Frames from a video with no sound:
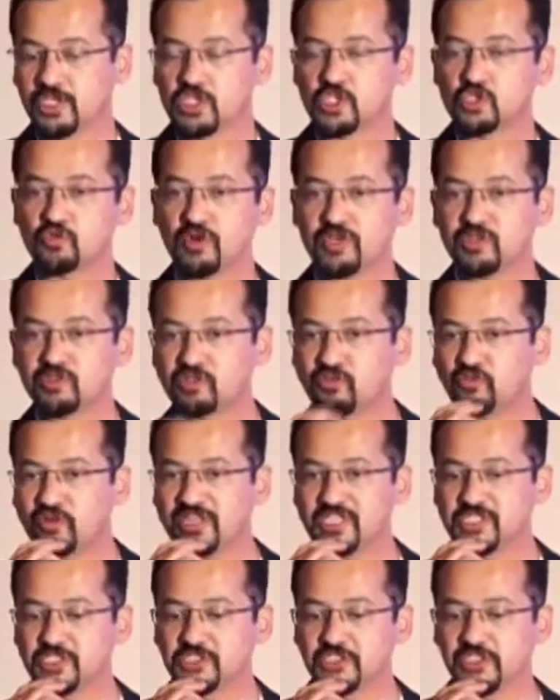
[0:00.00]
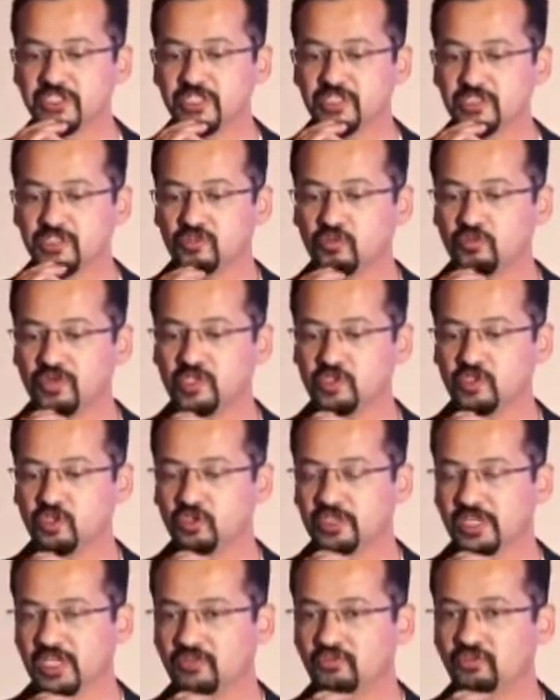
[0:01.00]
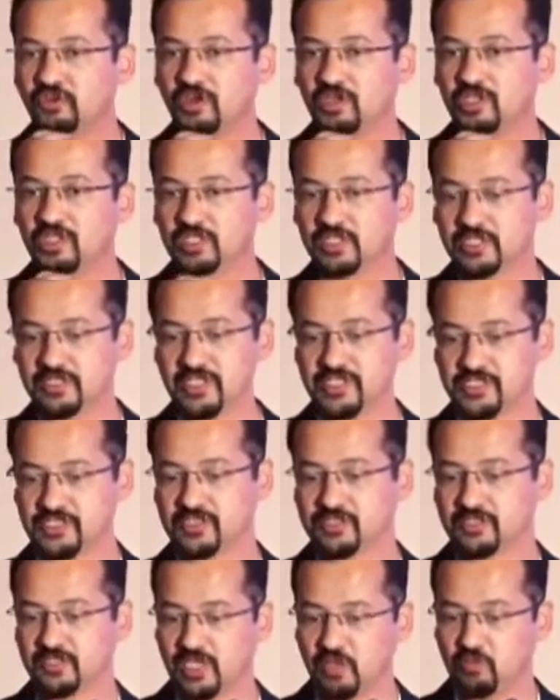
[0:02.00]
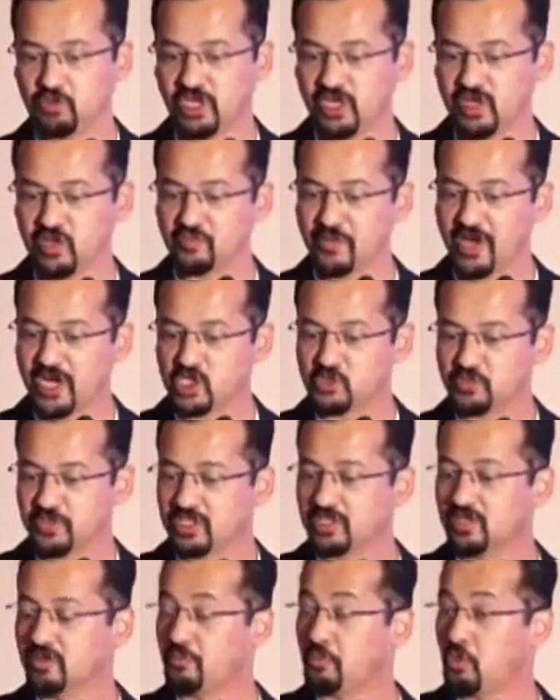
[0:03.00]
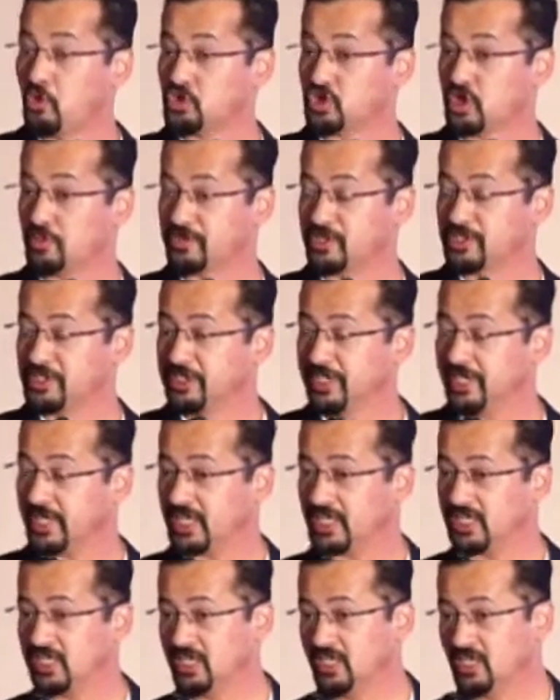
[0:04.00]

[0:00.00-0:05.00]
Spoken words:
So what is change? What you're looking for? Yes, hemodynamic management, post-operative care.